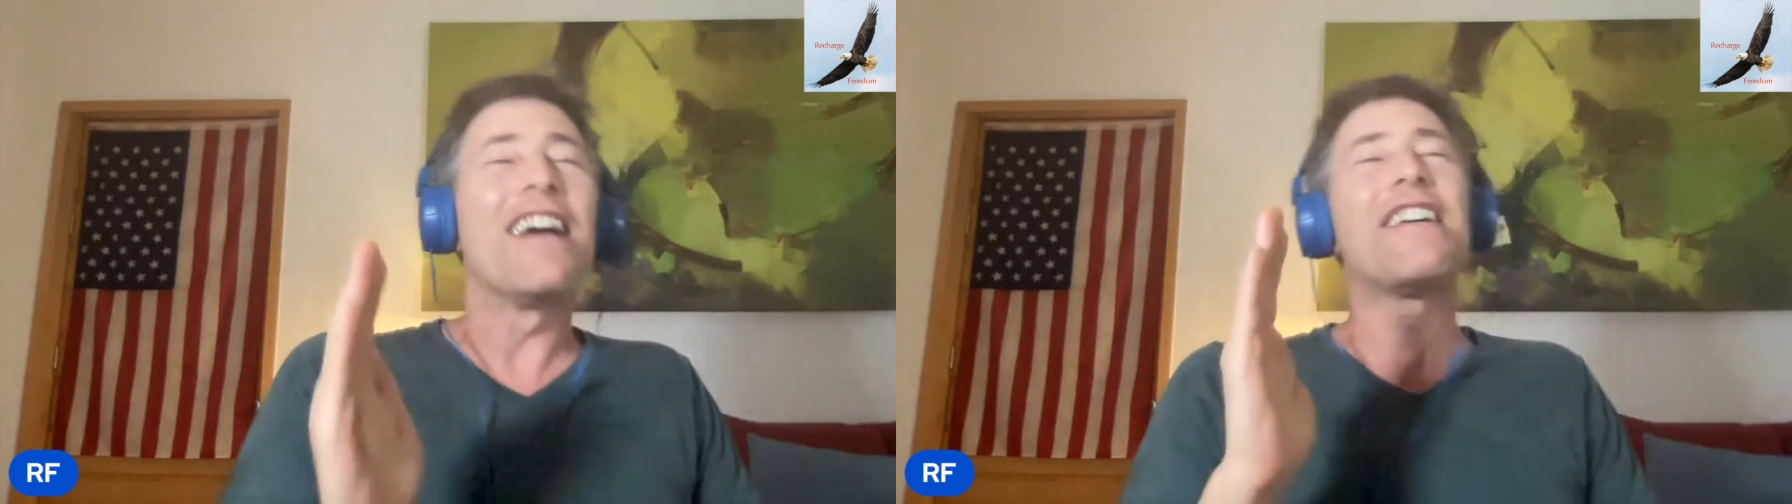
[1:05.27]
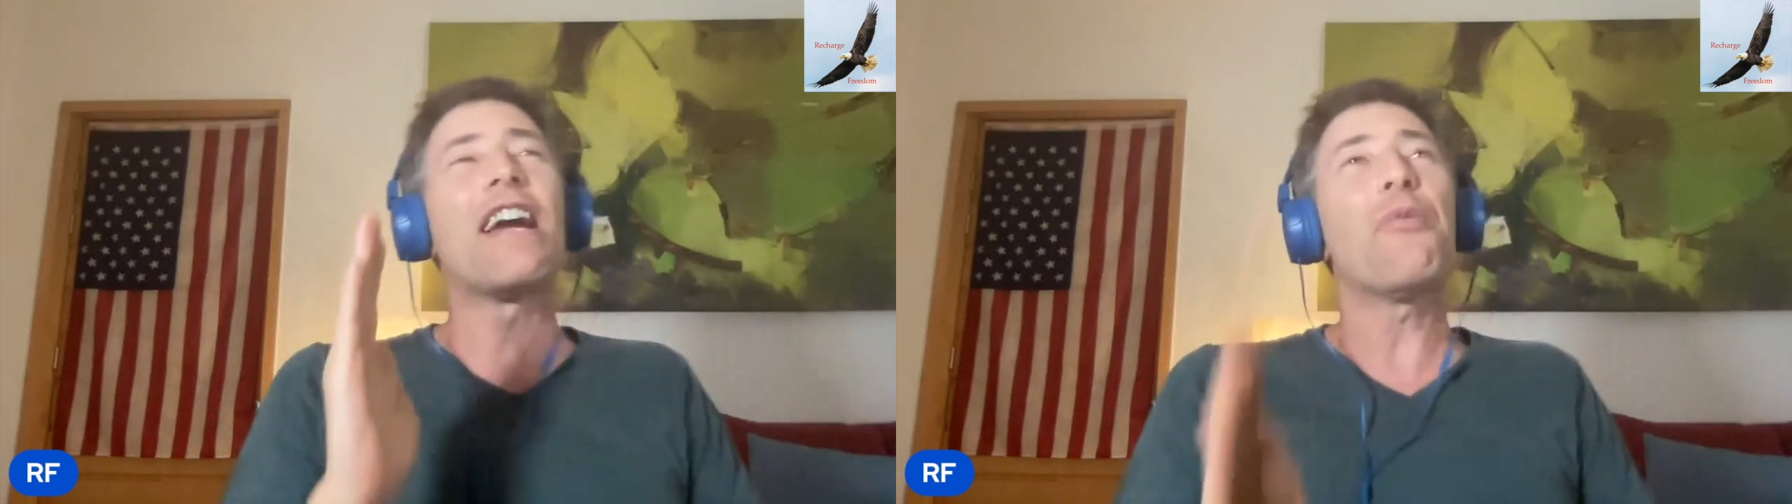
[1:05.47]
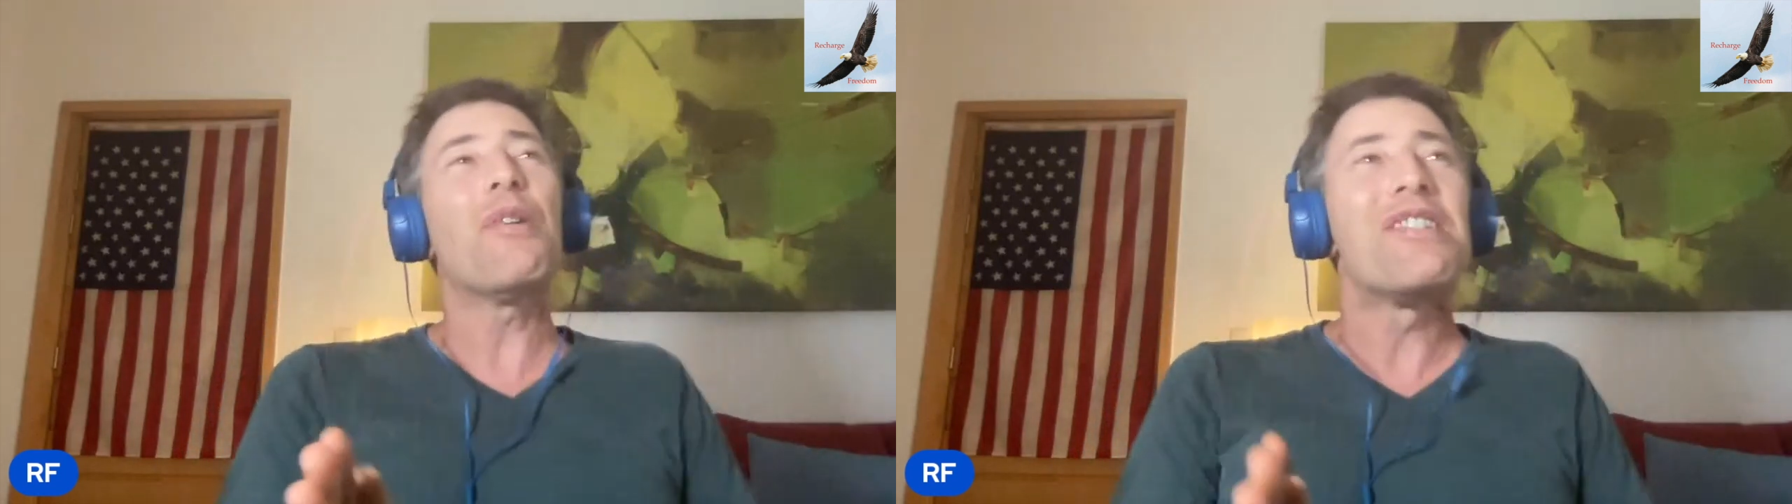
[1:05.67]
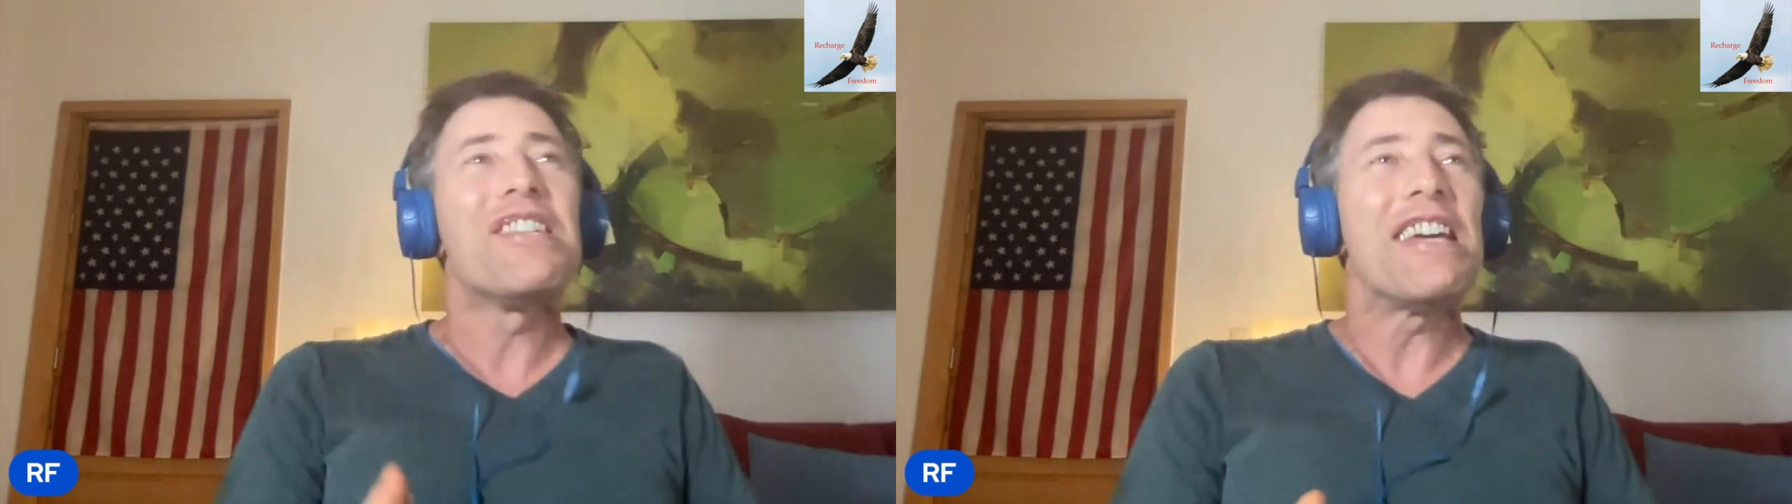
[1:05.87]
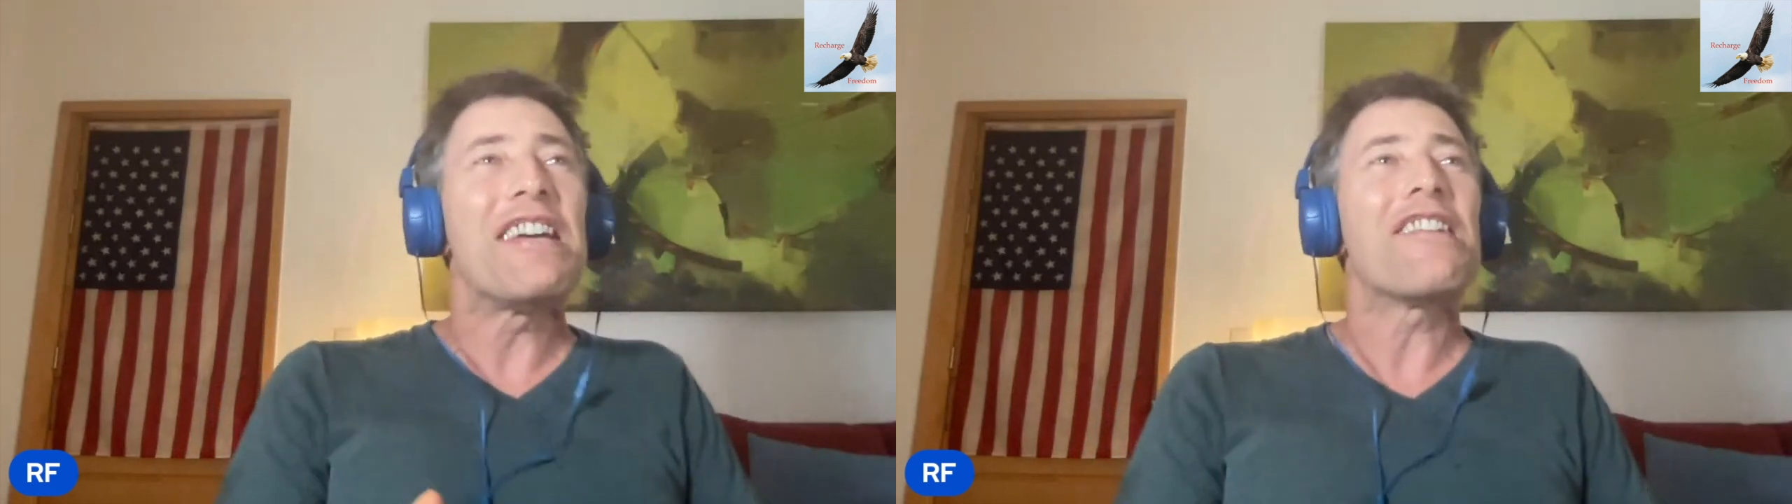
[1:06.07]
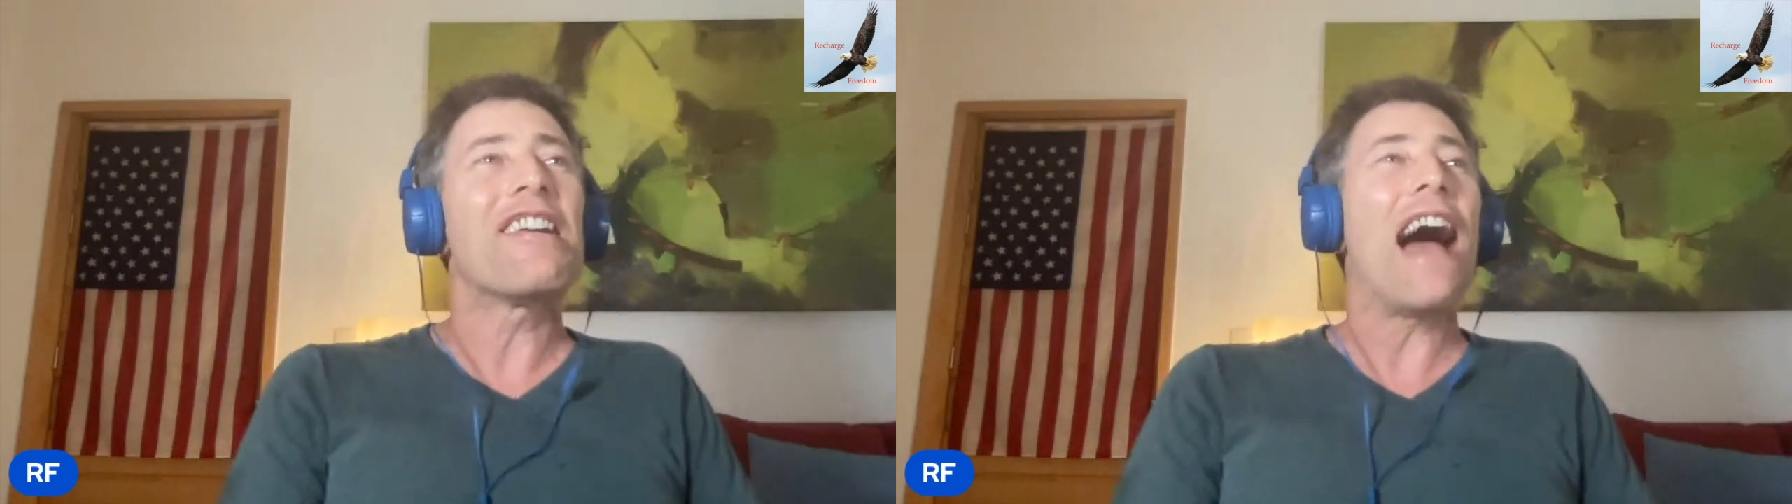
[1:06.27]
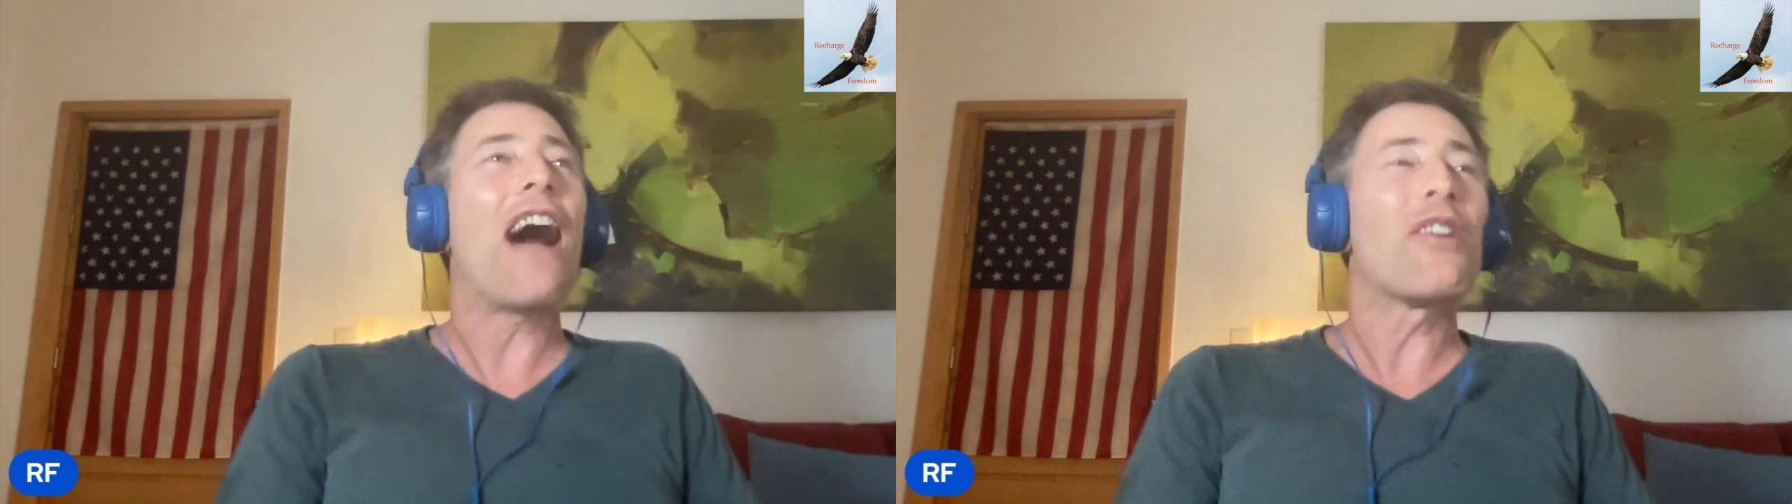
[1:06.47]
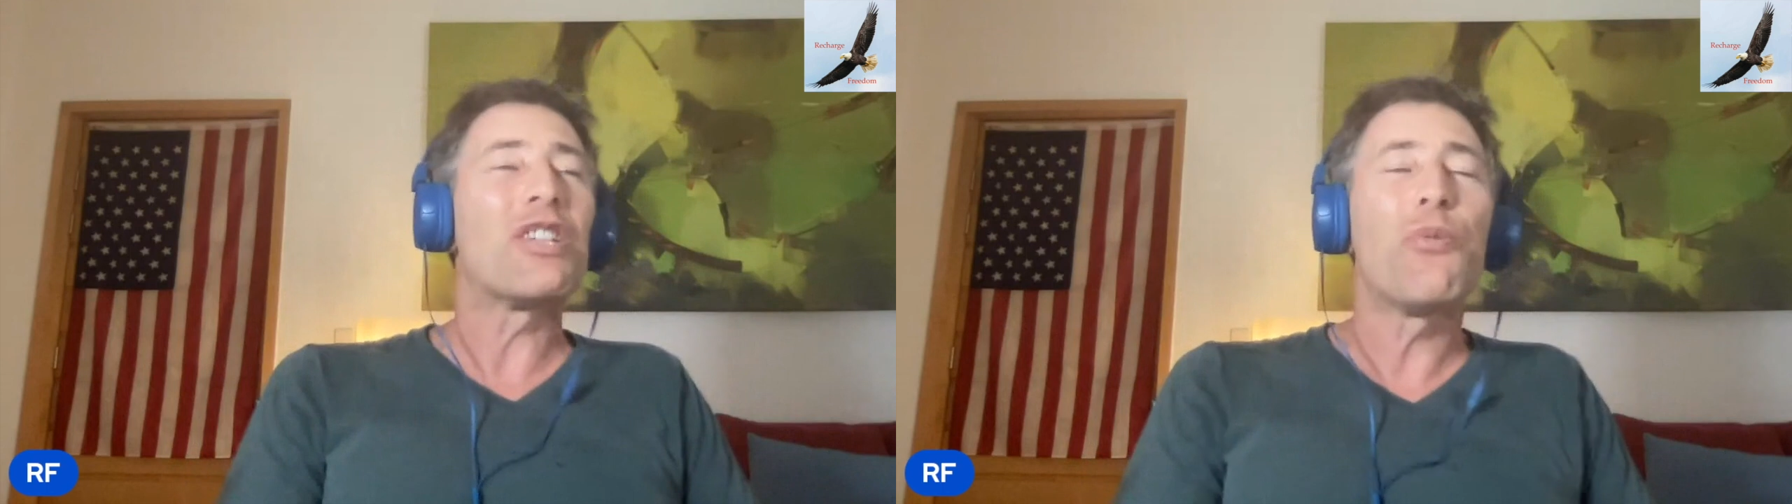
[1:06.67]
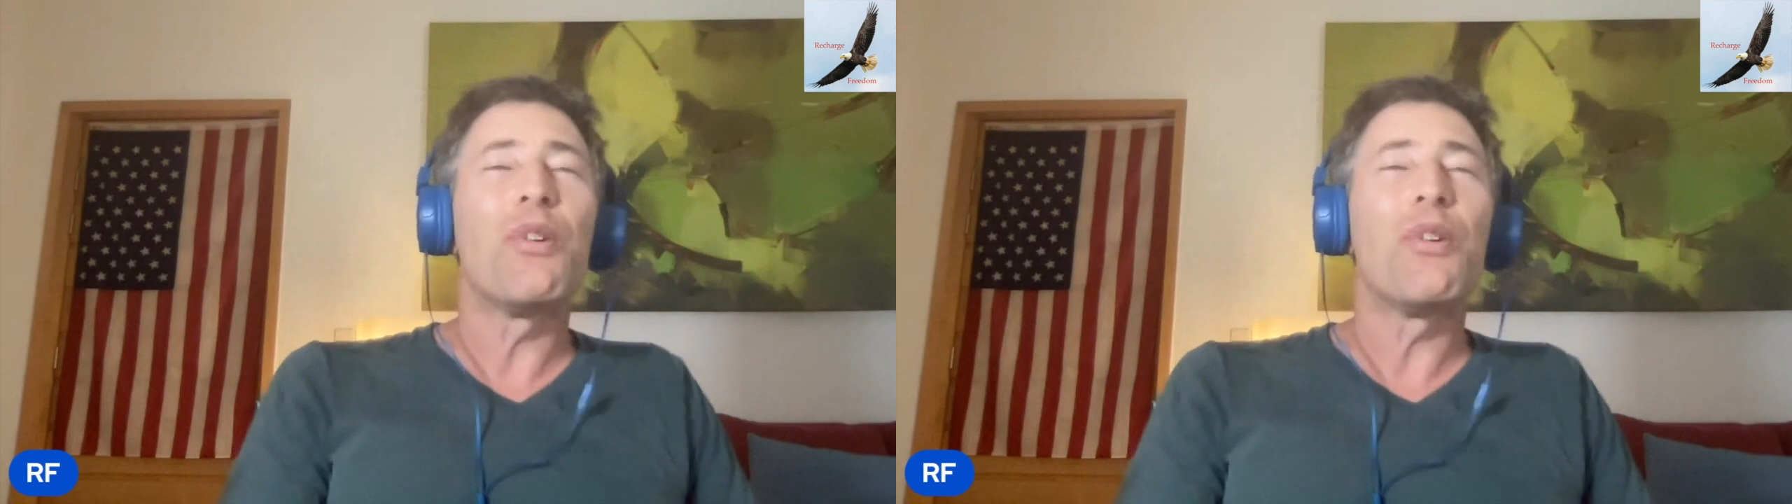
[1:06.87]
guarantee that Alex